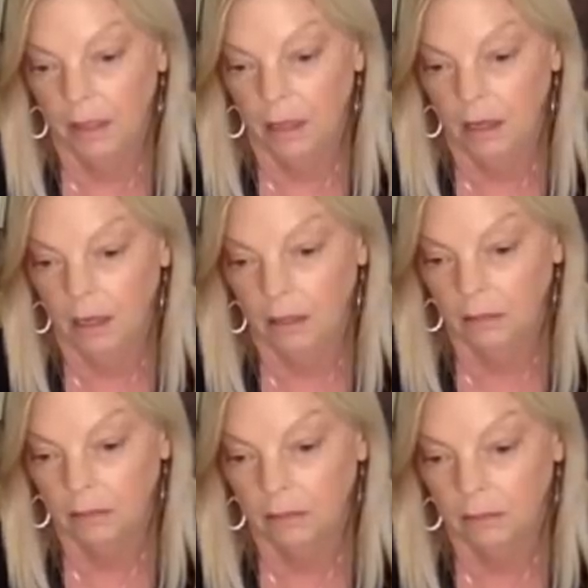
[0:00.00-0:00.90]
the
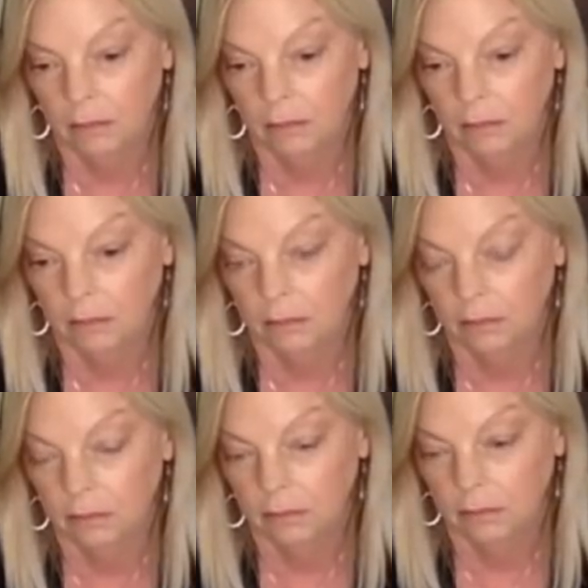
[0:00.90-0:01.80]

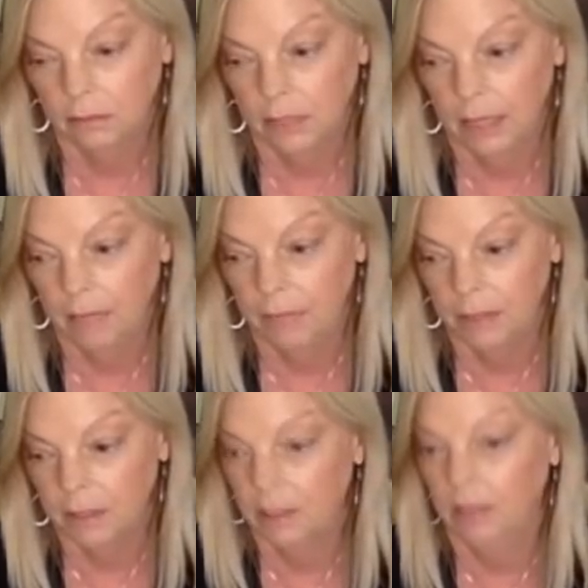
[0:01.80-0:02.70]

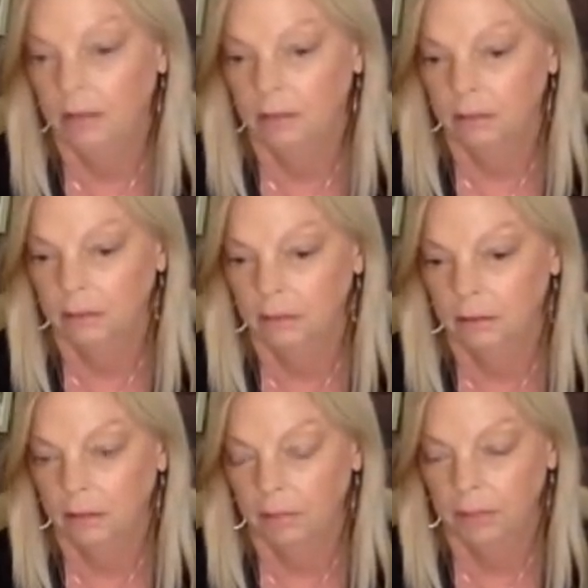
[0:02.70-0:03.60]
embassy
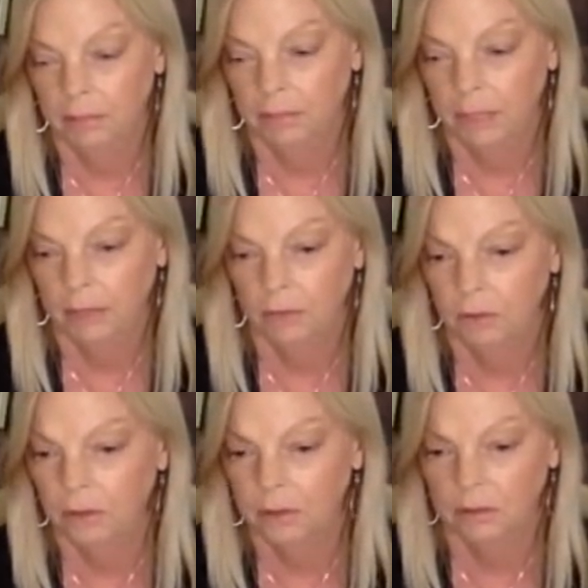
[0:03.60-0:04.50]
and the people being
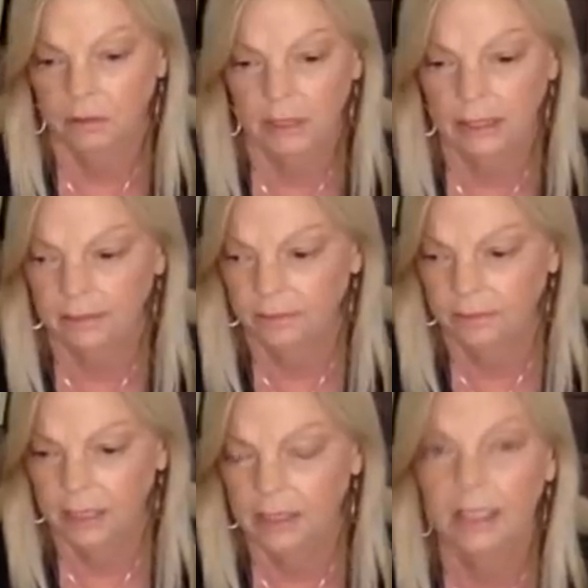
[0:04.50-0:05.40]
ordered to leave
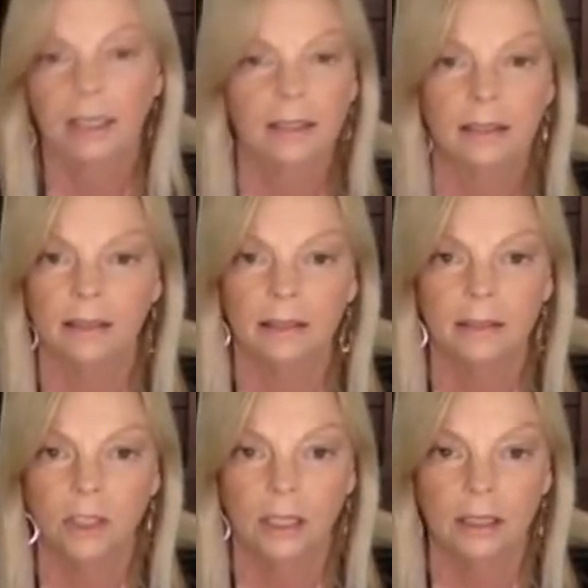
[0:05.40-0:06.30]
in Texas, the
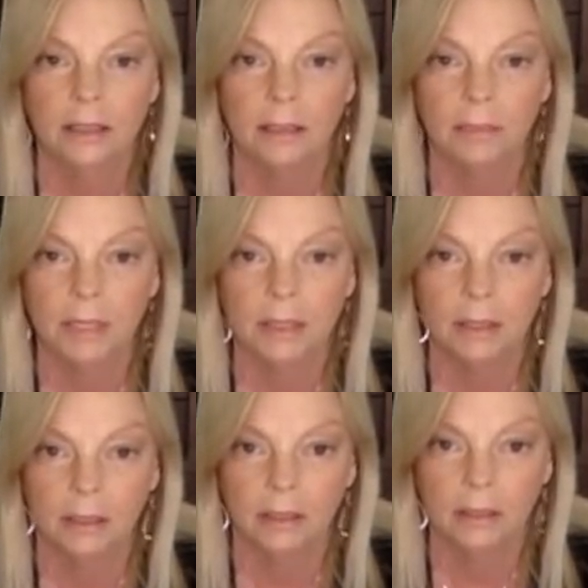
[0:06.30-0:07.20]
Chinese
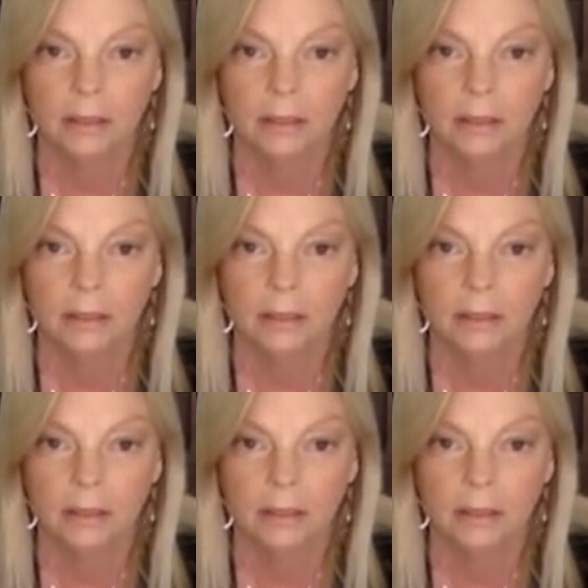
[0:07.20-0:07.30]
embassy?